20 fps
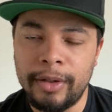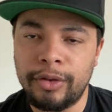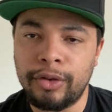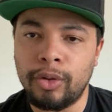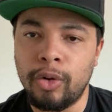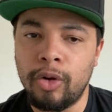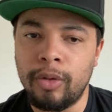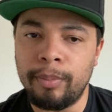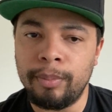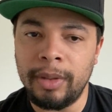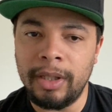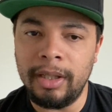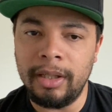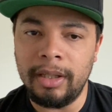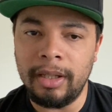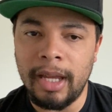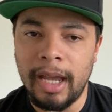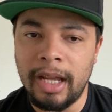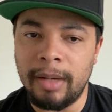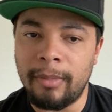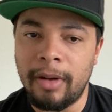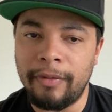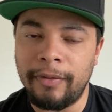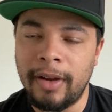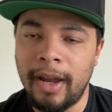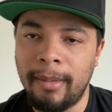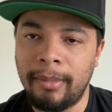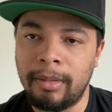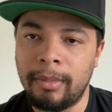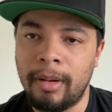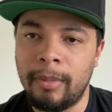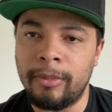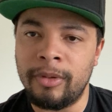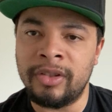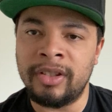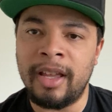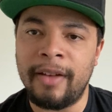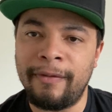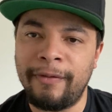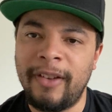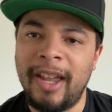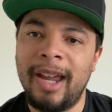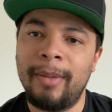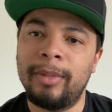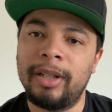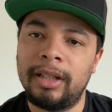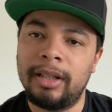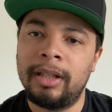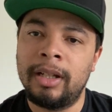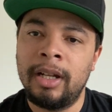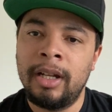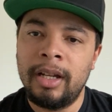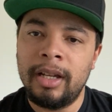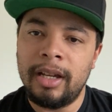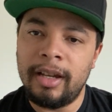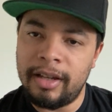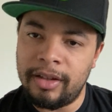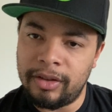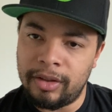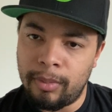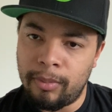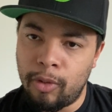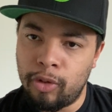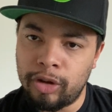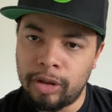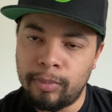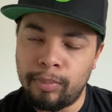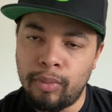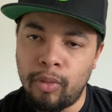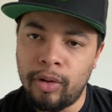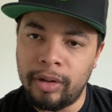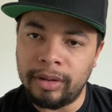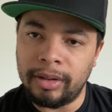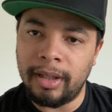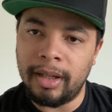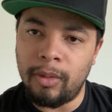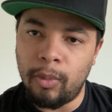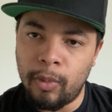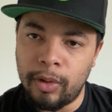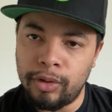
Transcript: taught me and my family members that family is the most important thing.